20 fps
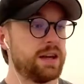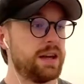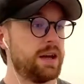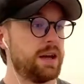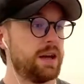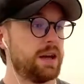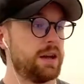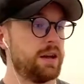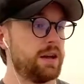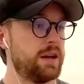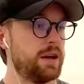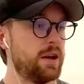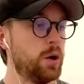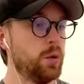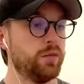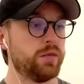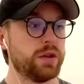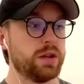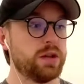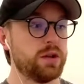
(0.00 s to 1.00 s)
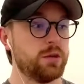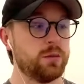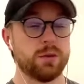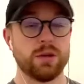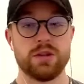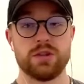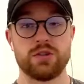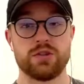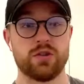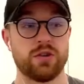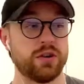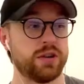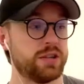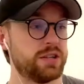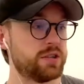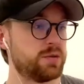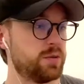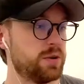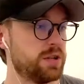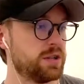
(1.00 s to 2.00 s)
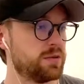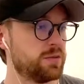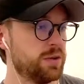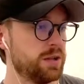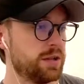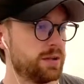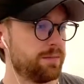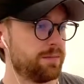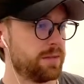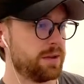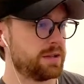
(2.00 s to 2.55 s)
and uh, hopefully you will enjoy this one as well.